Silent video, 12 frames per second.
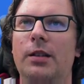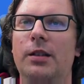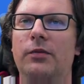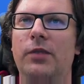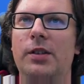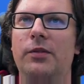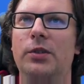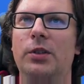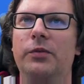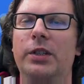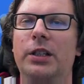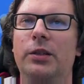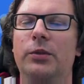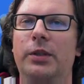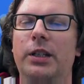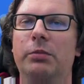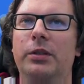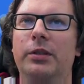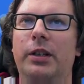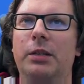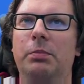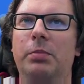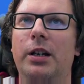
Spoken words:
First of all, we need to enable the API.